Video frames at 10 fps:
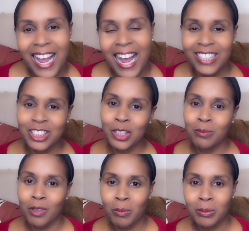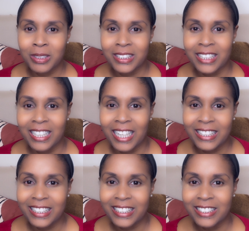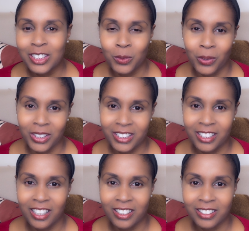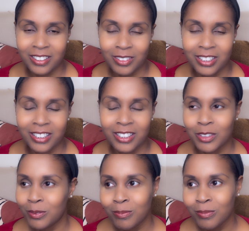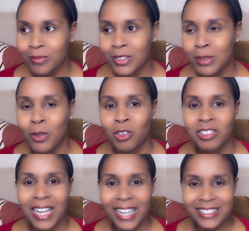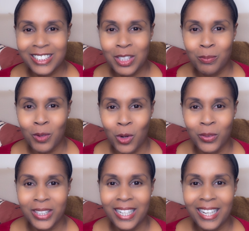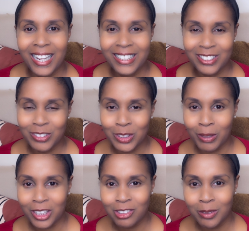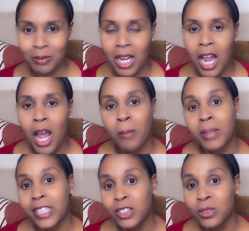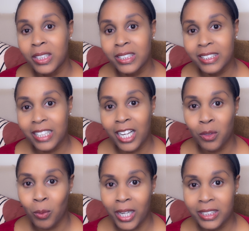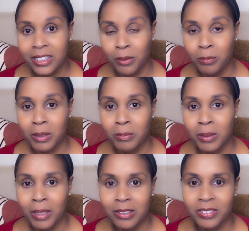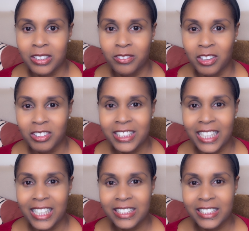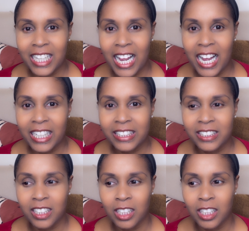As you can probably tell, I lean towards the more relaxed and empowered end of the spectrum, but I do understand why some people might feel very tense and